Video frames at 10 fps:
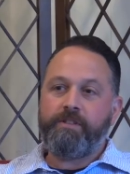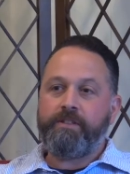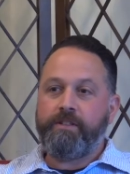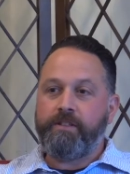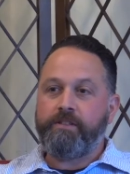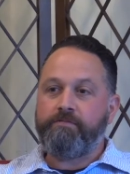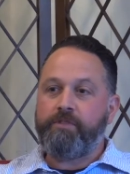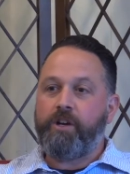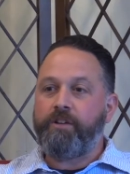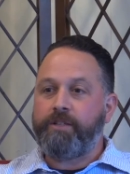then they're
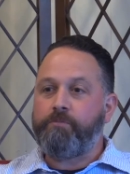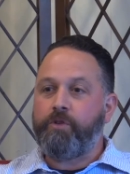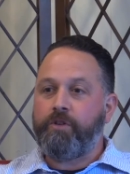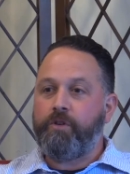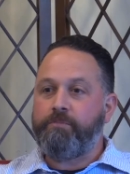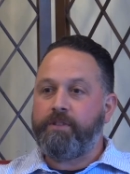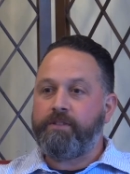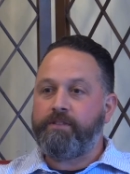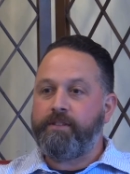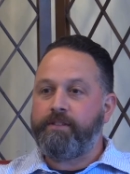already more
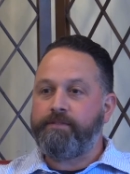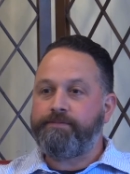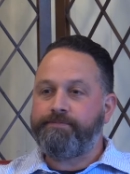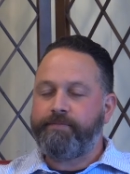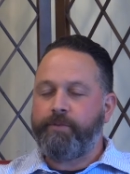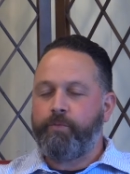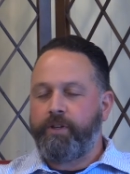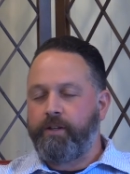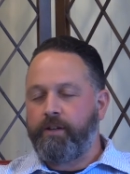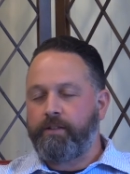open than
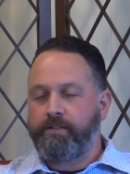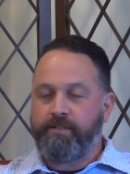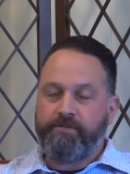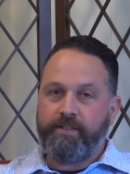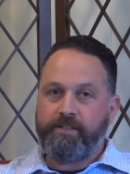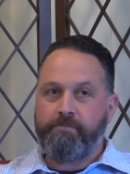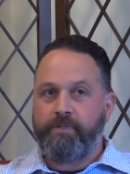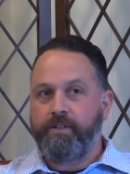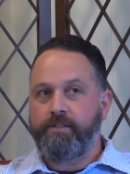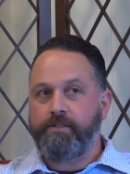we are, because I have friends up
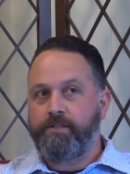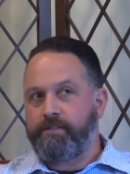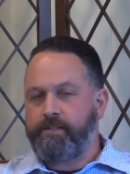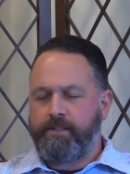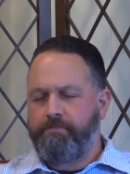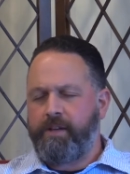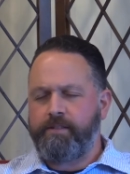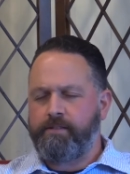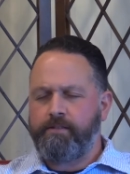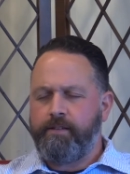there, so it just
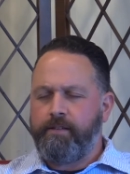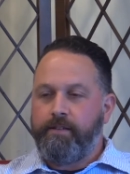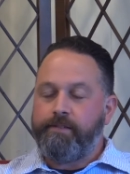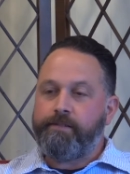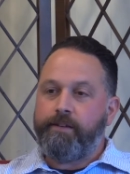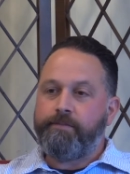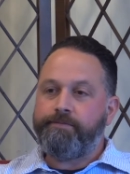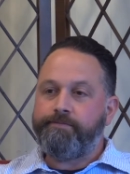depends. So,